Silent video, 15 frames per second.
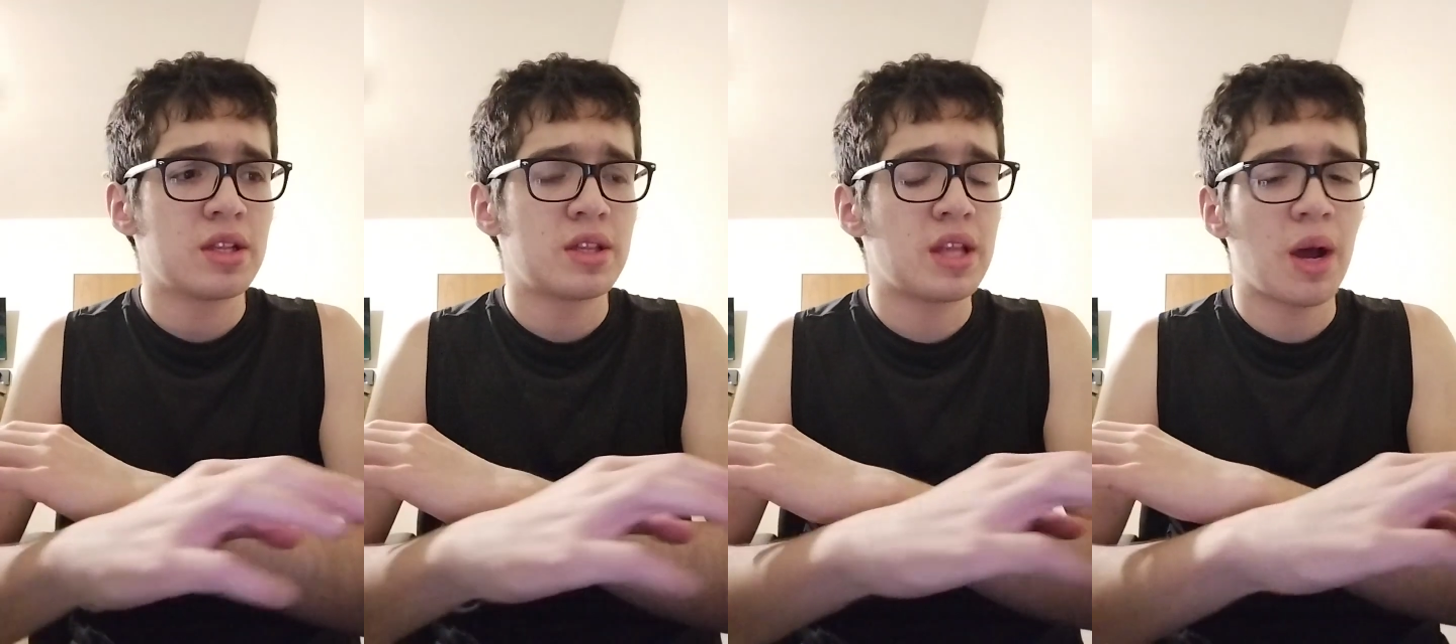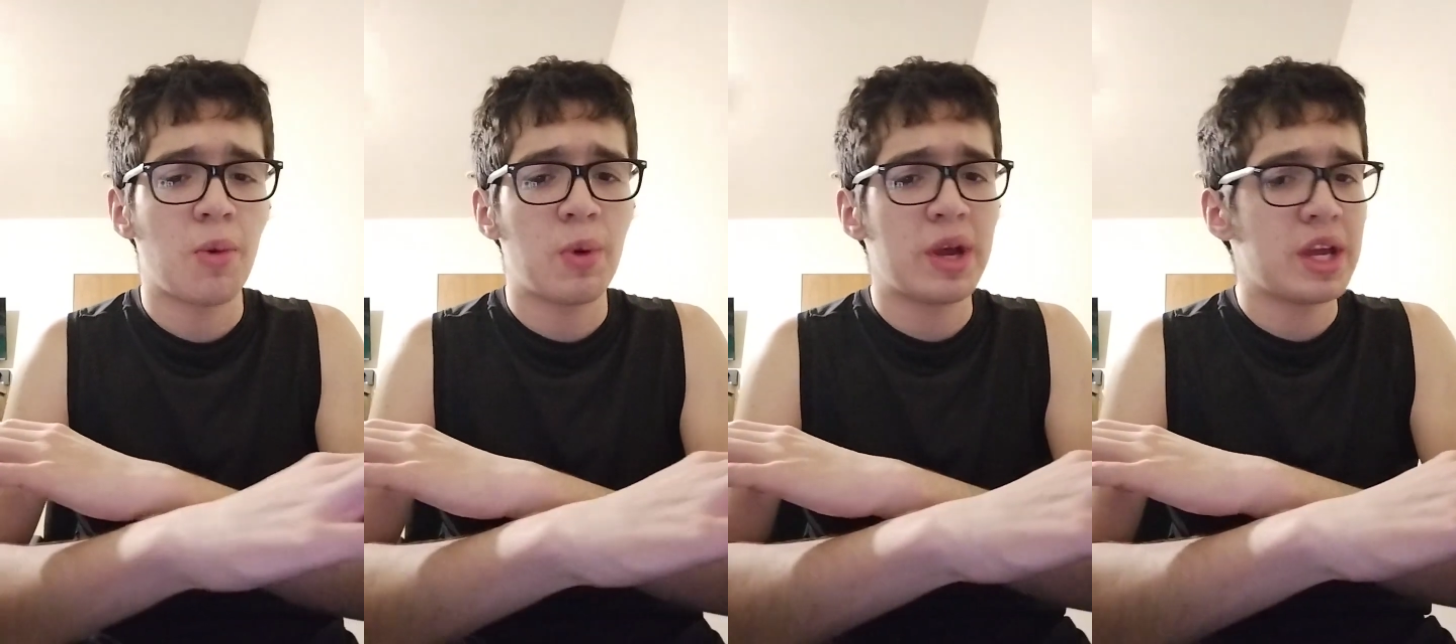
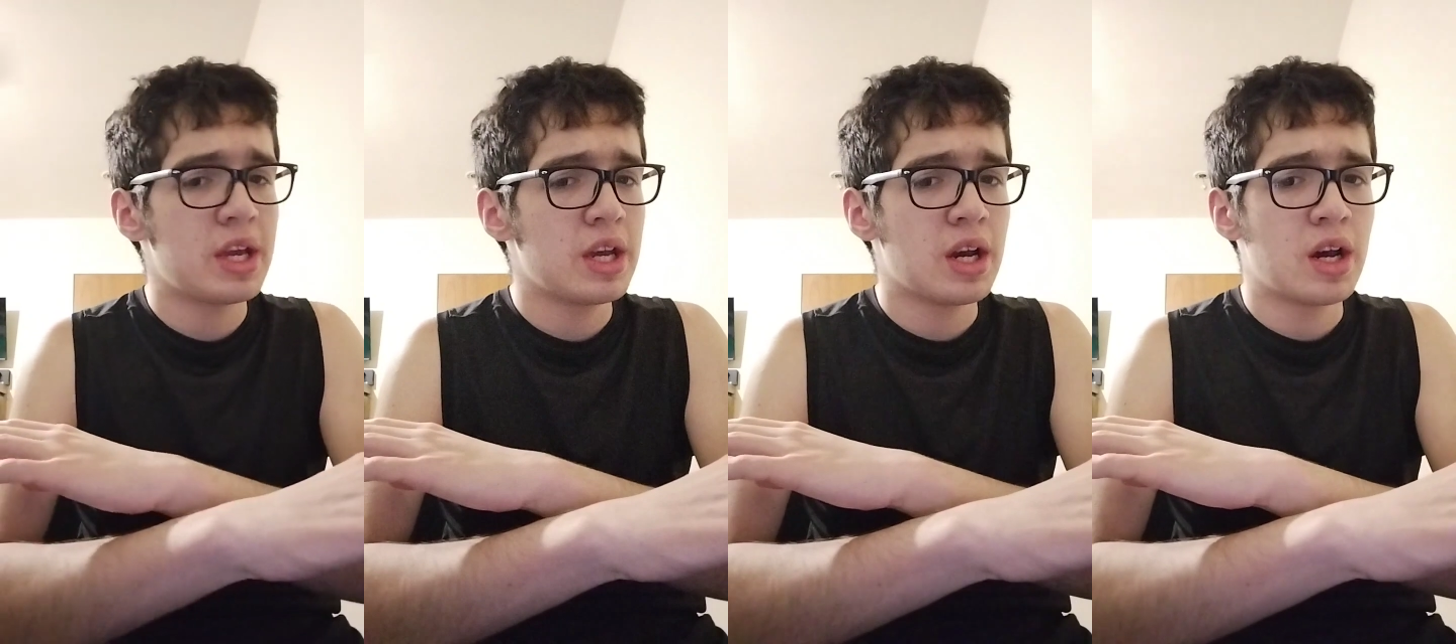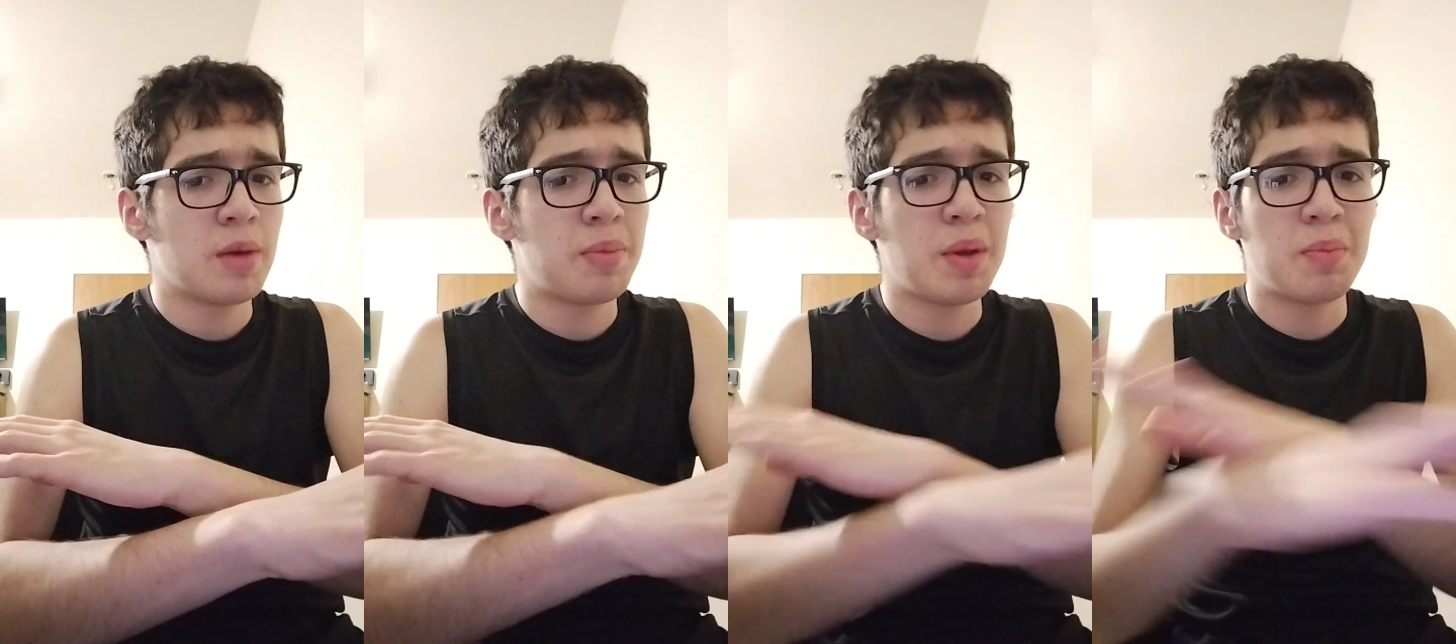that way
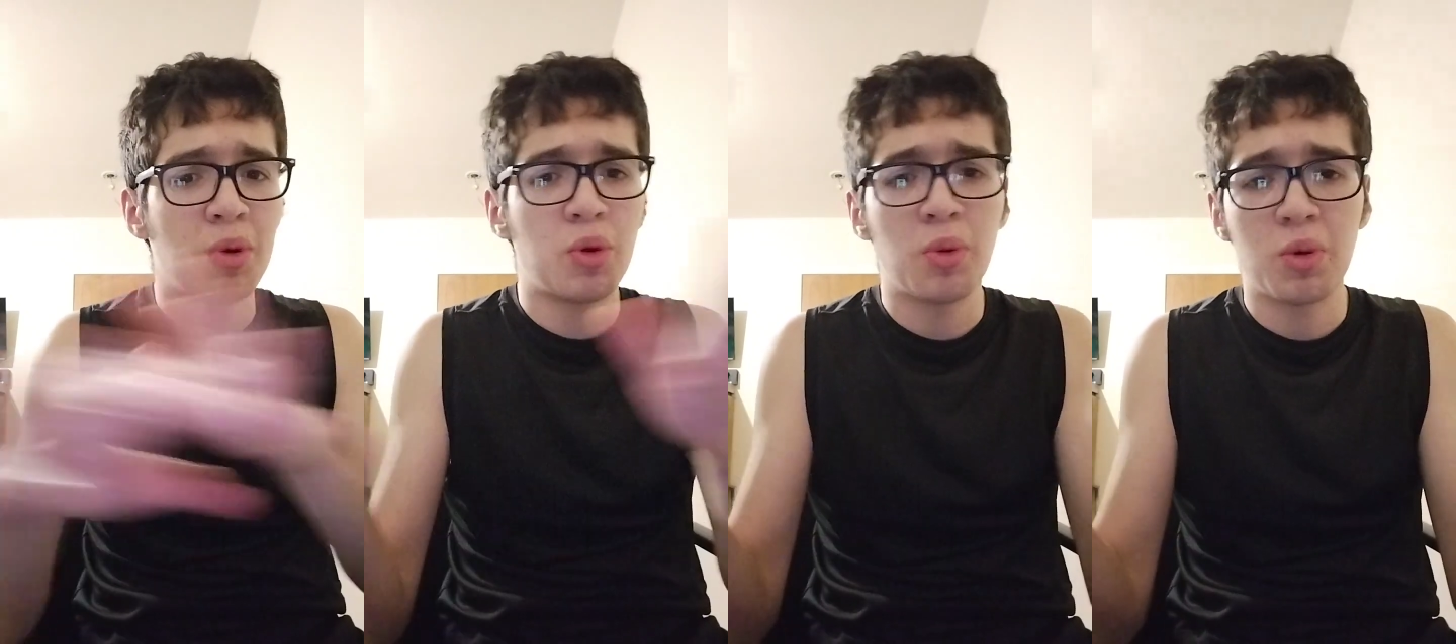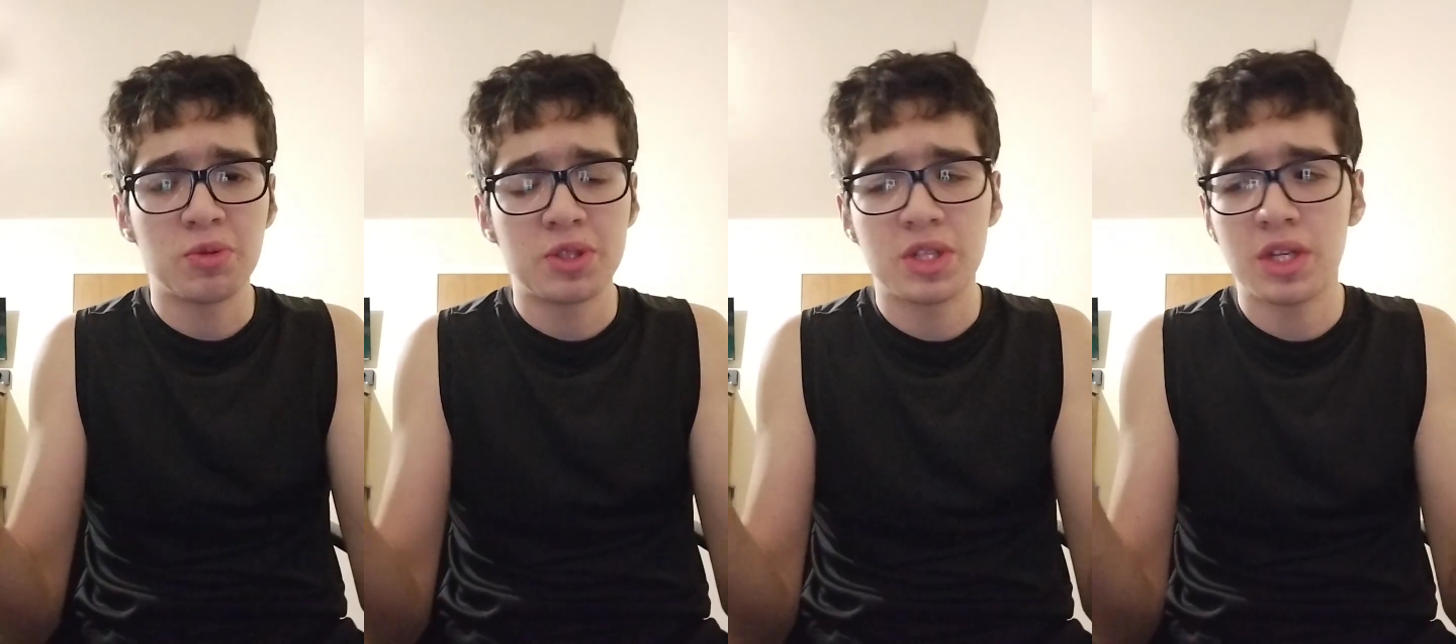uh, people
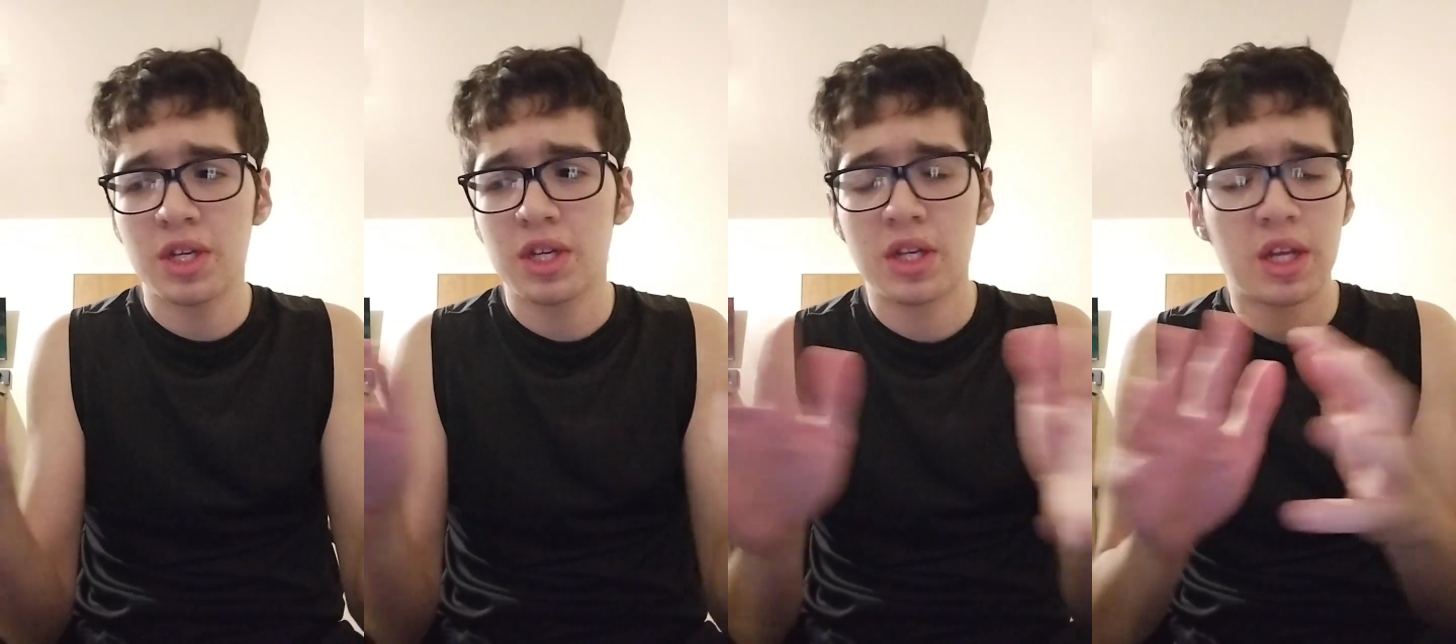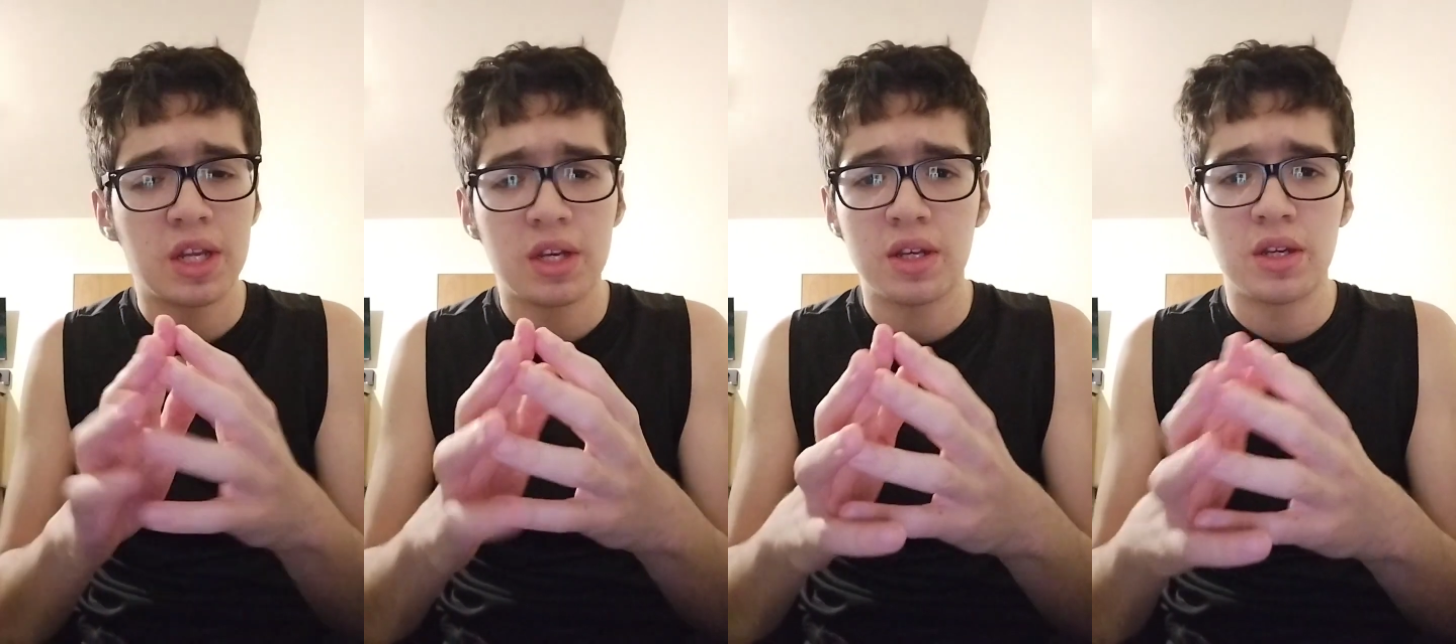won't see it
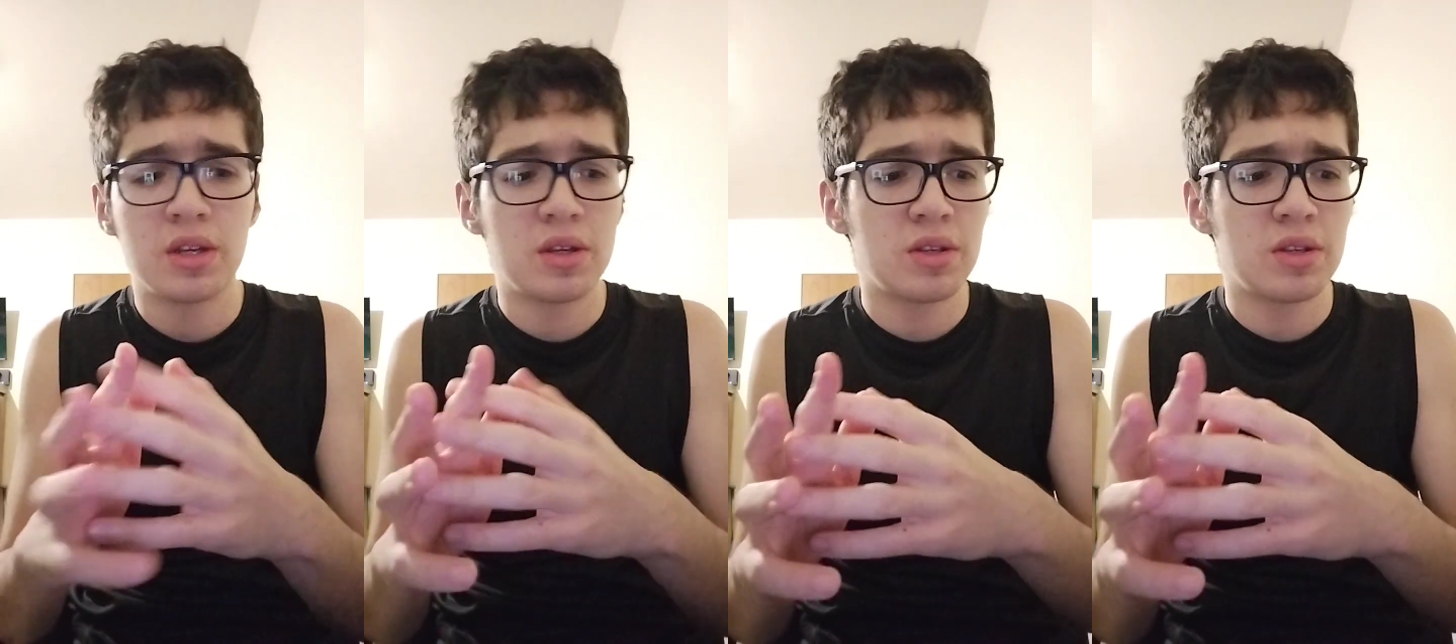and